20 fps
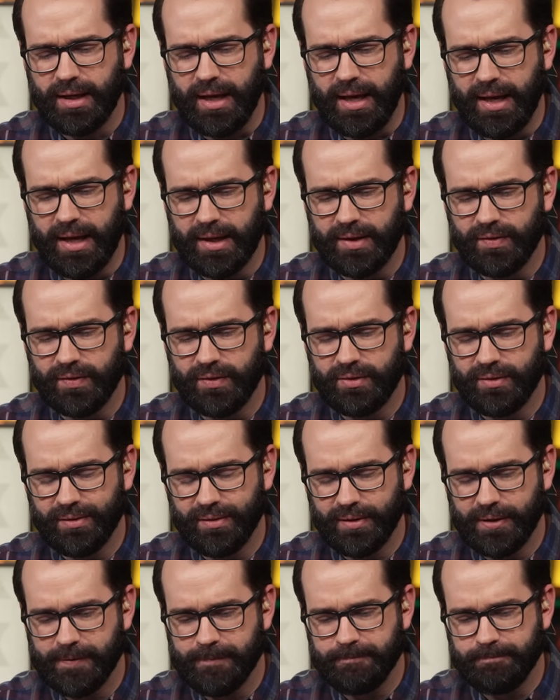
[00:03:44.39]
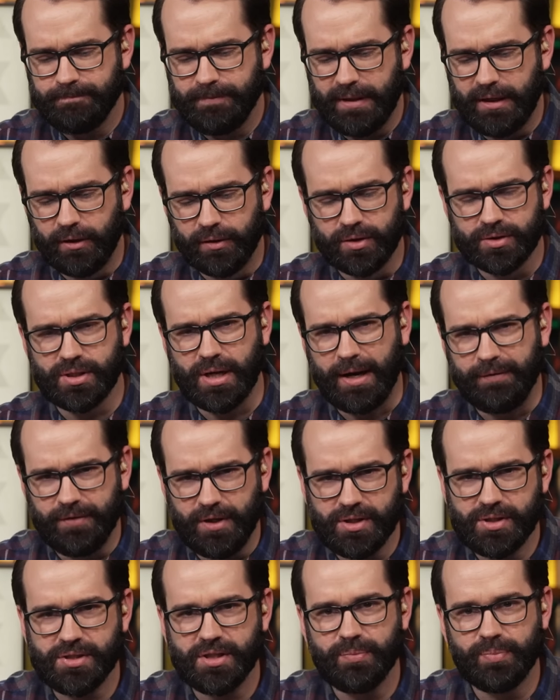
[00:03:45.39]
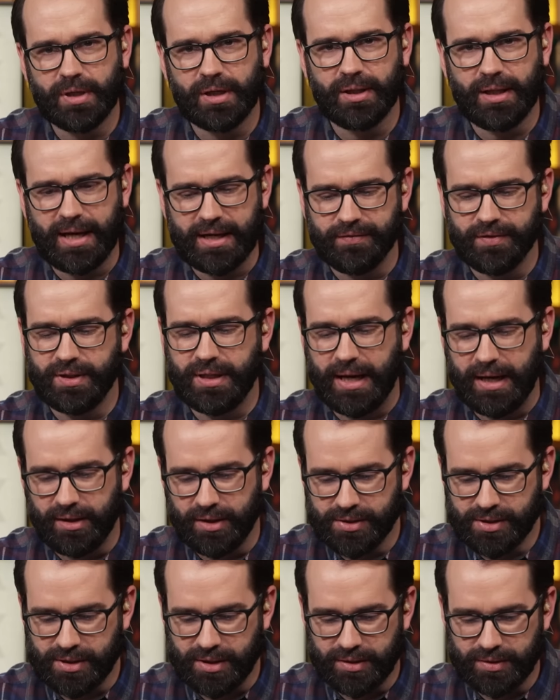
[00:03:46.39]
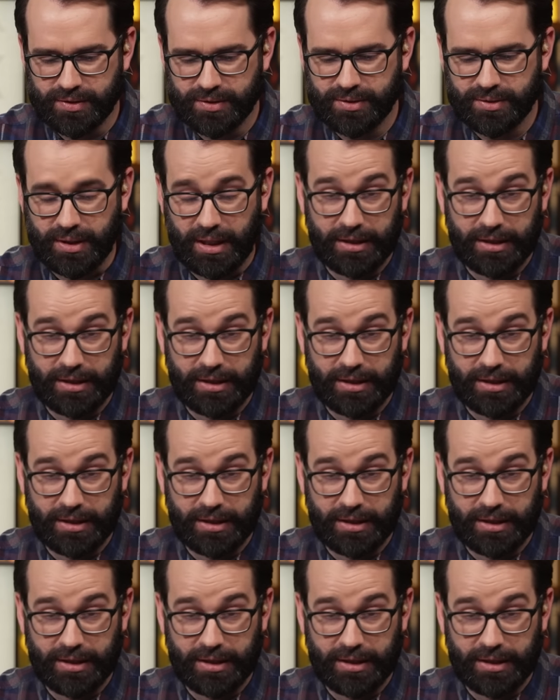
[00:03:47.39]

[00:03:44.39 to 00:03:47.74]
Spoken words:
And, you know, there's obviously been a lot of analysis,